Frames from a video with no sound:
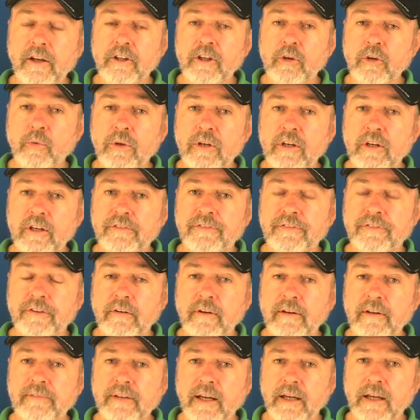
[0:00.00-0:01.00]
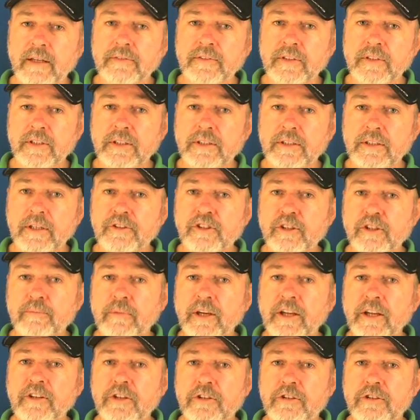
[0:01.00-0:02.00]
and you will live forever
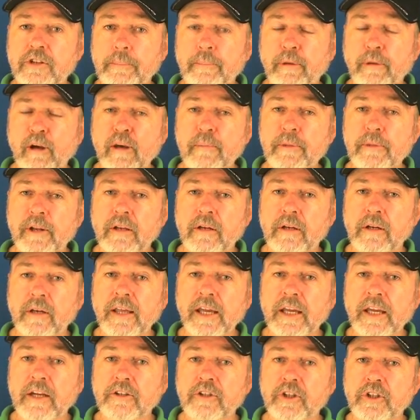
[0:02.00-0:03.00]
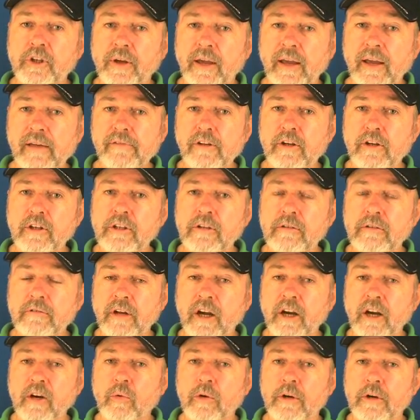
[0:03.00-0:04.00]
because it means it's a permanent link to heaven.
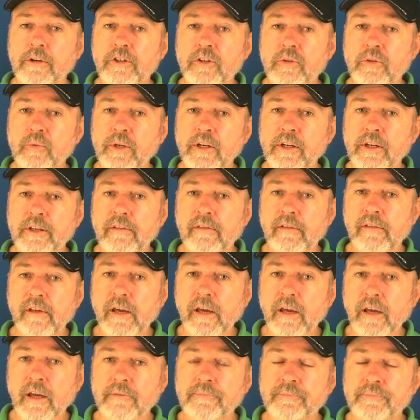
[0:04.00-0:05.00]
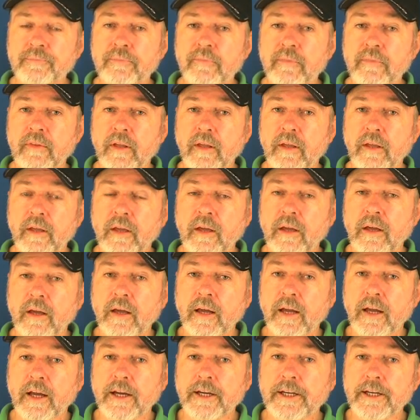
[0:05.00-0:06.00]
You know what's really there.
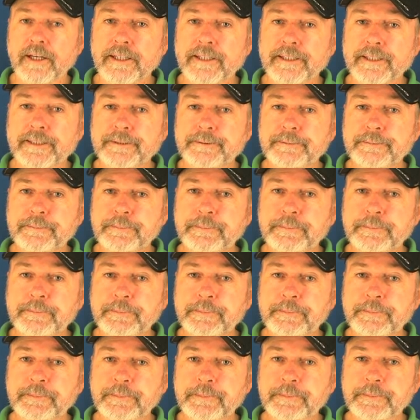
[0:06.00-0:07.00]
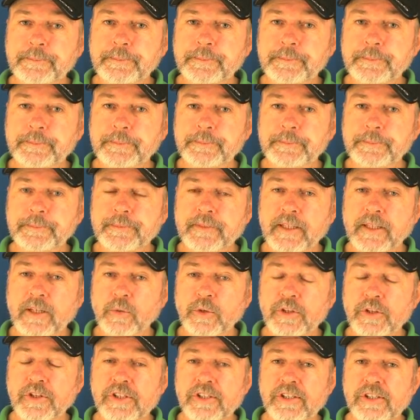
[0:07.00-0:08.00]
Um,
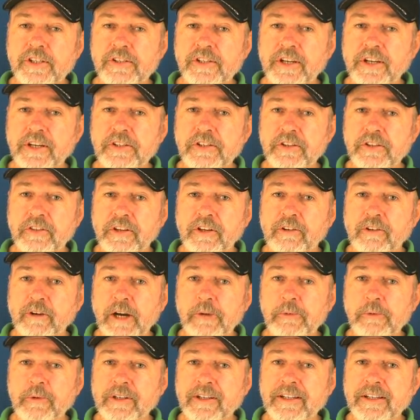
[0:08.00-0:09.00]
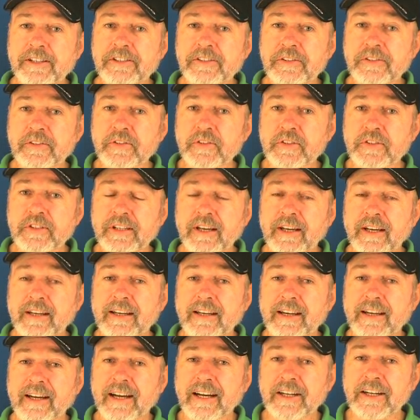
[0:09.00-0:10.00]
which suggests that the great
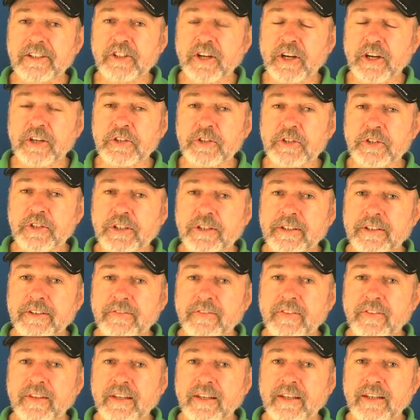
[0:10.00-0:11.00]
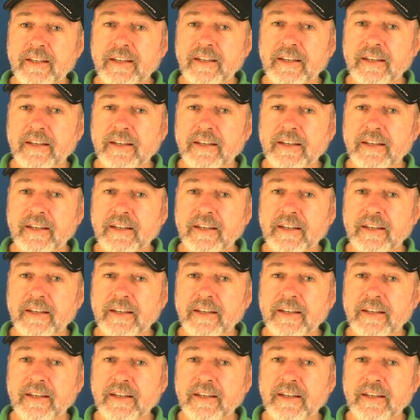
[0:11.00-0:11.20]
religions are just